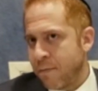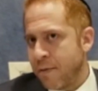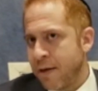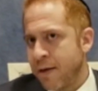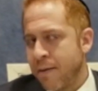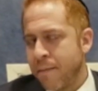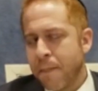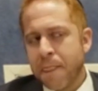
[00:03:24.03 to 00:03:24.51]

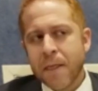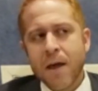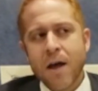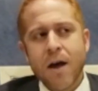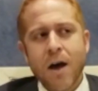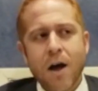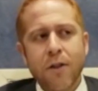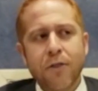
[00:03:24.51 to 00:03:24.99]
me,
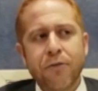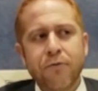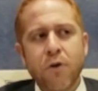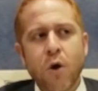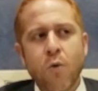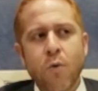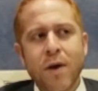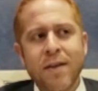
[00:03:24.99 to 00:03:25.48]
I'll
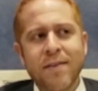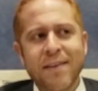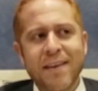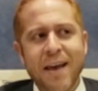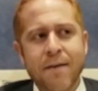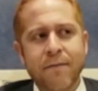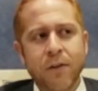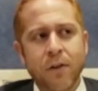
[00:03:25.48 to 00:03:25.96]
throw in
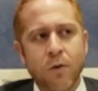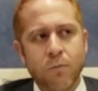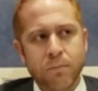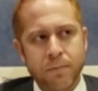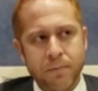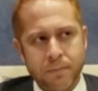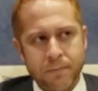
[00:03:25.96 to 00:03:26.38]
the envelope.